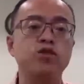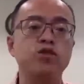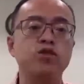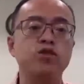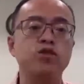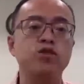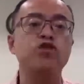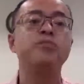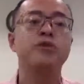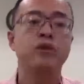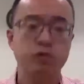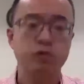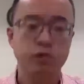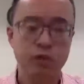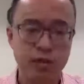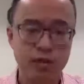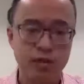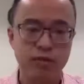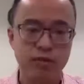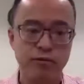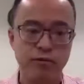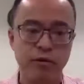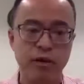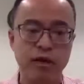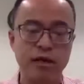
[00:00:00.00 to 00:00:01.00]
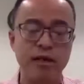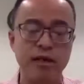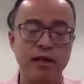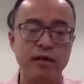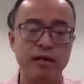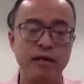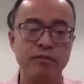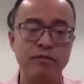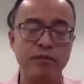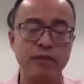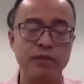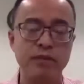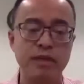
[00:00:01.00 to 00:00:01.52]
cheaper alternative
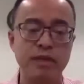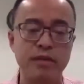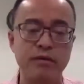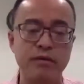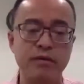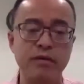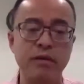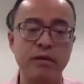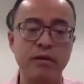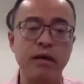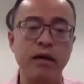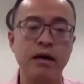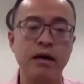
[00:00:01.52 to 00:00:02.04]
right now.